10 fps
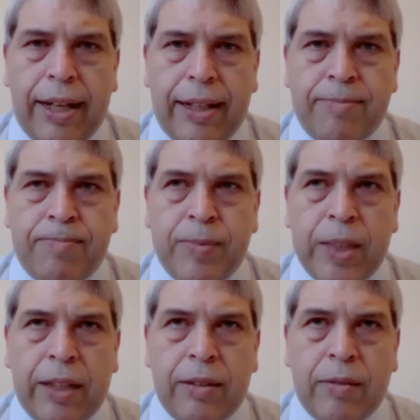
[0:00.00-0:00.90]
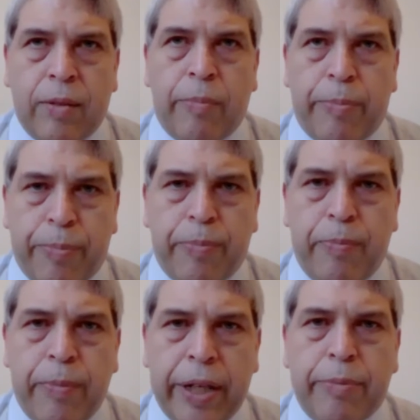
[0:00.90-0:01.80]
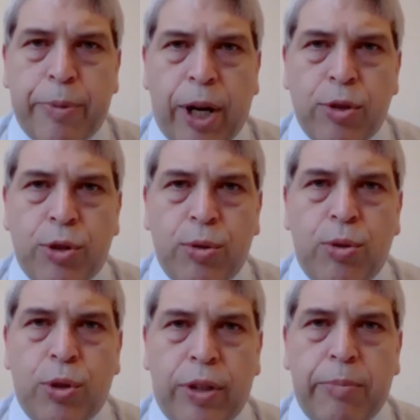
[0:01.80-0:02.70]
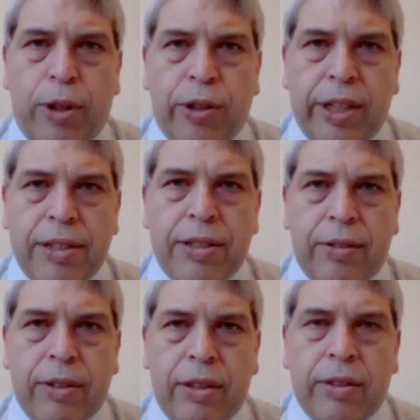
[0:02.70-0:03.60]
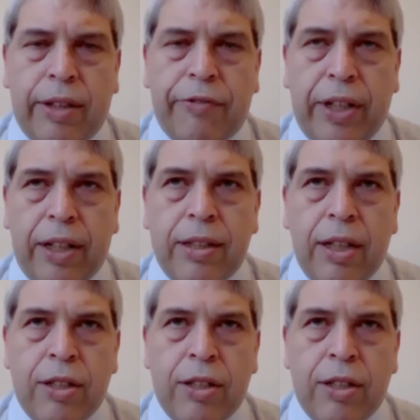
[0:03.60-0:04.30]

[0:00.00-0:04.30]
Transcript: and I'm very proud to help others on that field.